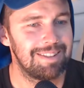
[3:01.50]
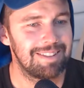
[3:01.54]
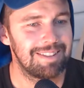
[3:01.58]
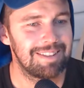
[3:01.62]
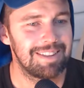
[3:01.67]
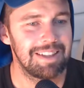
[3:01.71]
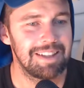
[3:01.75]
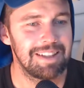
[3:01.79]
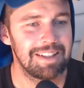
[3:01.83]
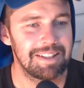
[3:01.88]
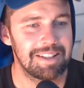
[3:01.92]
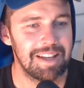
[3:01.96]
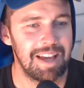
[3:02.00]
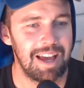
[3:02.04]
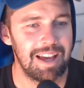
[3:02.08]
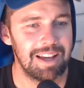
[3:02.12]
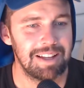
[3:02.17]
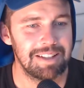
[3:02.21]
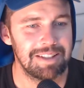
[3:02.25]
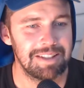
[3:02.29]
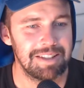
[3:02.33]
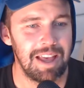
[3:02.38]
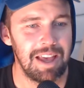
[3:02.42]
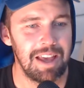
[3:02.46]
The
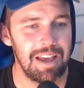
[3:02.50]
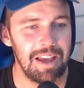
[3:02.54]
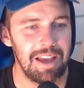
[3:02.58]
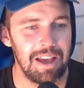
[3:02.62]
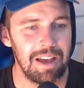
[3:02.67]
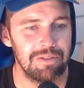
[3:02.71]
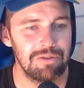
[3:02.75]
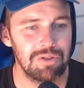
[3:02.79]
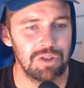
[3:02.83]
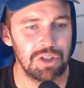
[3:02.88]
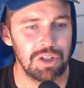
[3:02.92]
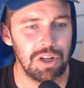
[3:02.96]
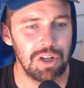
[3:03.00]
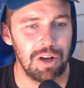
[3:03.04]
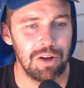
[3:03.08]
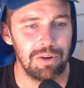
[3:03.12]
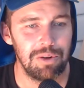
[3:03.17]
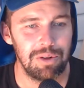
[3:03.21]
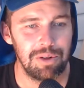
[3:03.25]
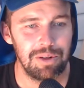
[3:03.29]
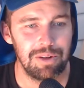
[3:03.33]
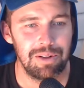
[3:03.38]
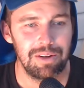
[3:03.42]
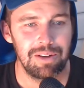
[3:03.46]
attacks they have
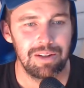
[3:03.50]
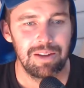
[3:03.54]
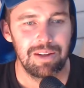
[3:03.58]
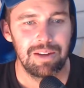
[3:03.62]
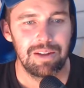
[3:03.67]
shadow